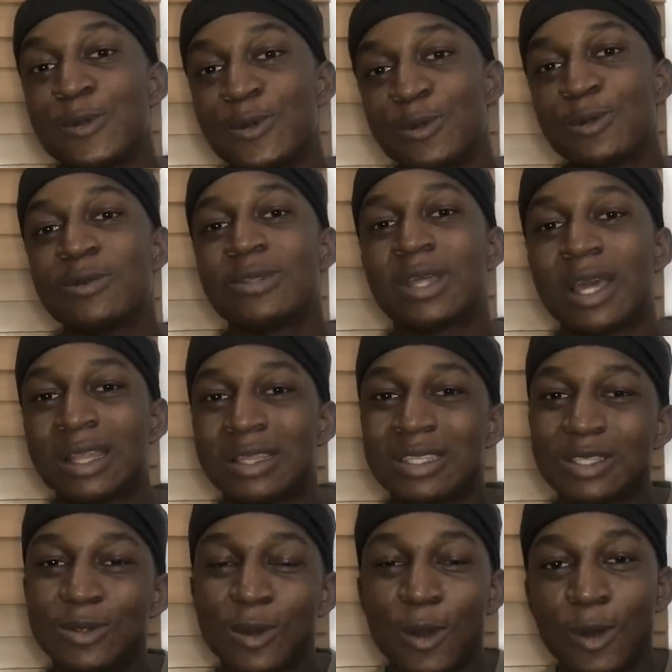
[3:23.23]
you know that
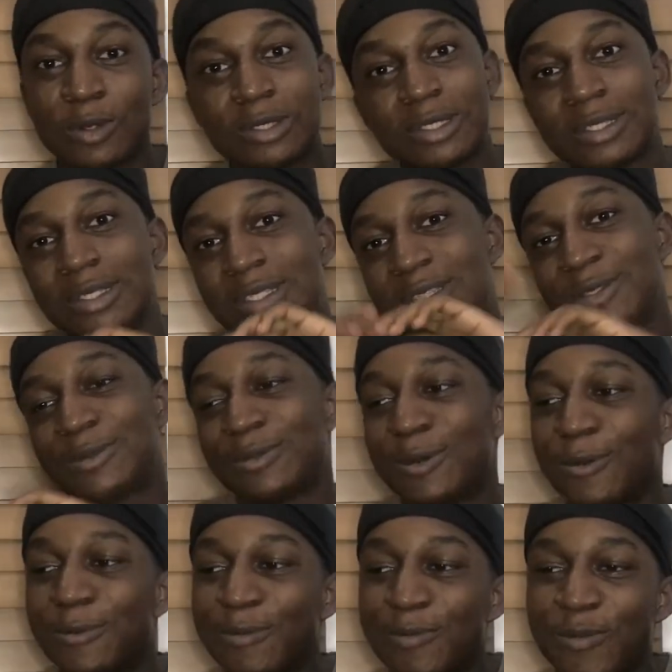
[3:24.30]
this
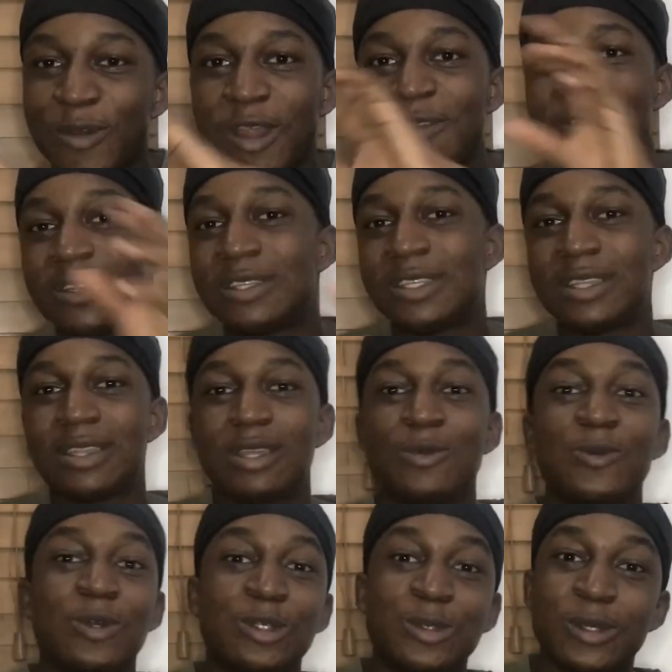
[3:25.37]
privacy
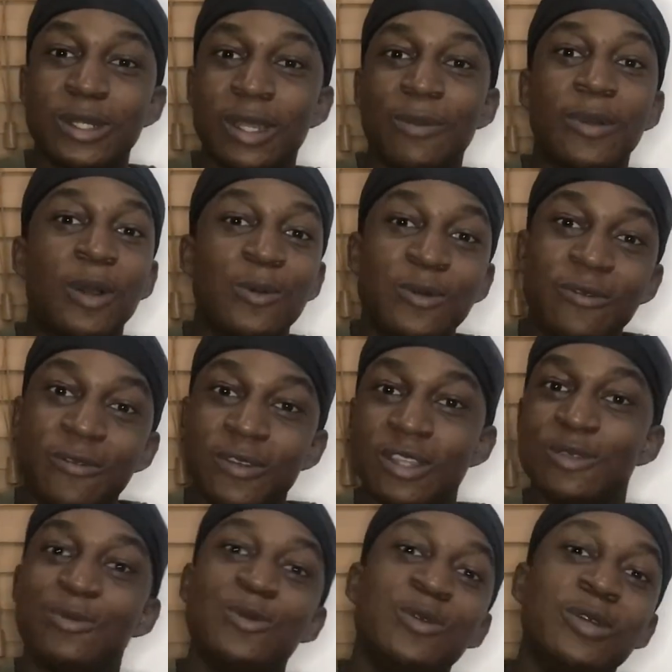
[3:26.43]
thing we're talking about with
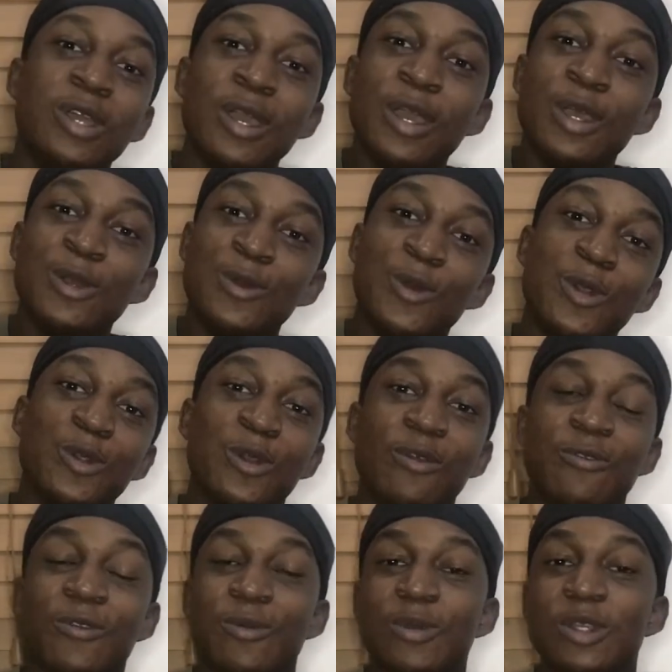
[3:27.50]
Facebook, knowing your
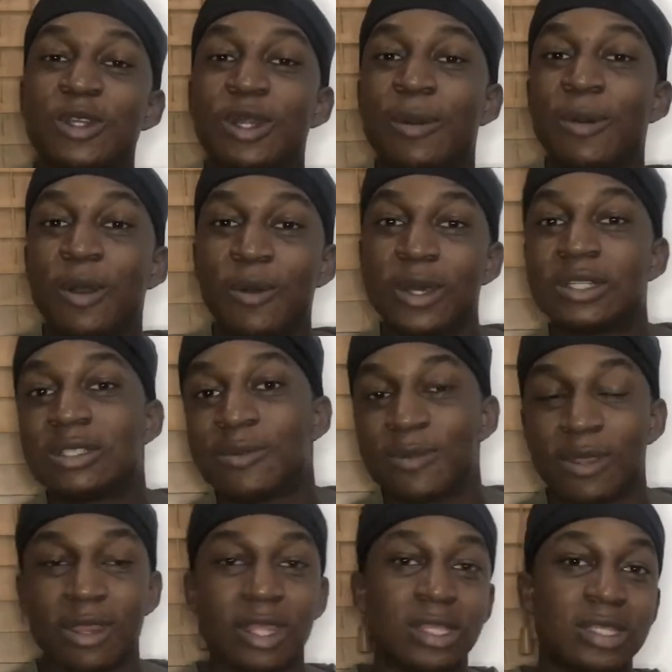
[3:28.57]
information about WhatsApp
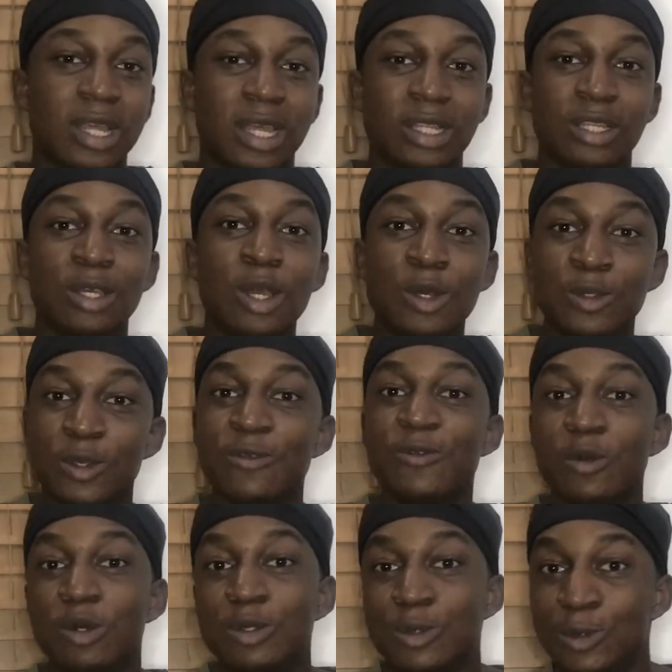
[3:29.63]
and things like this. So if
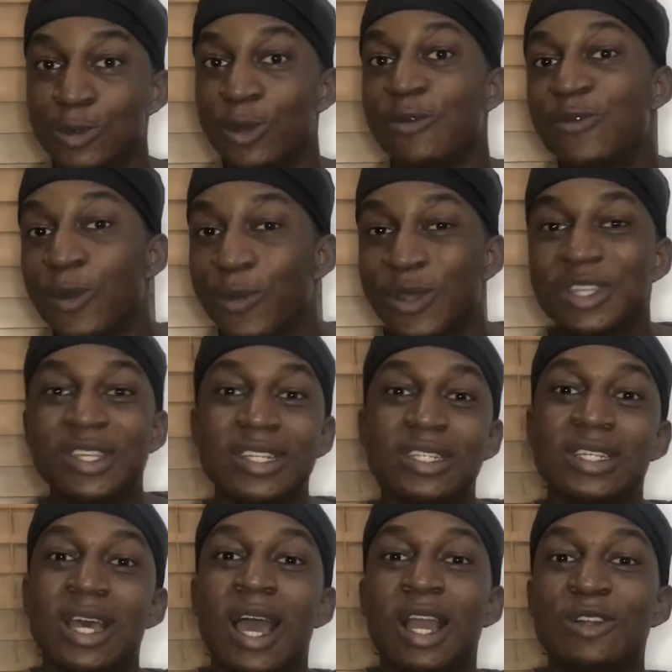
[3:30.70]
you want to know if your
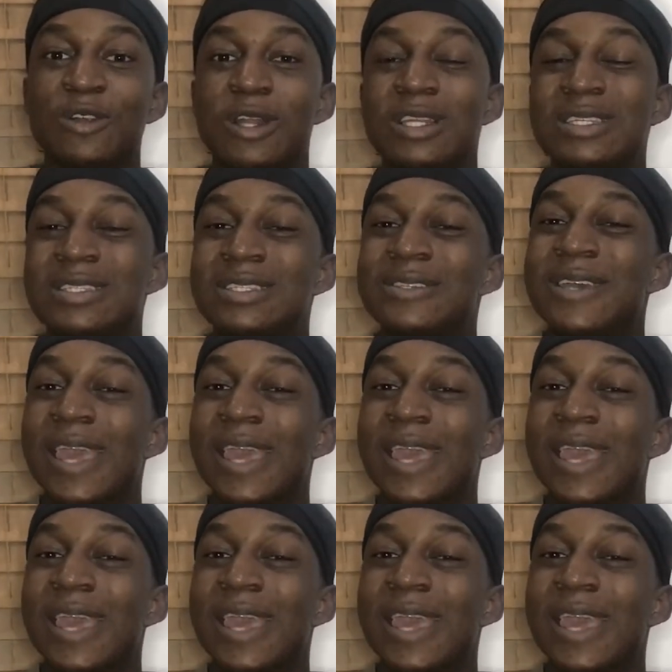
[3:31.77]
messages are actually still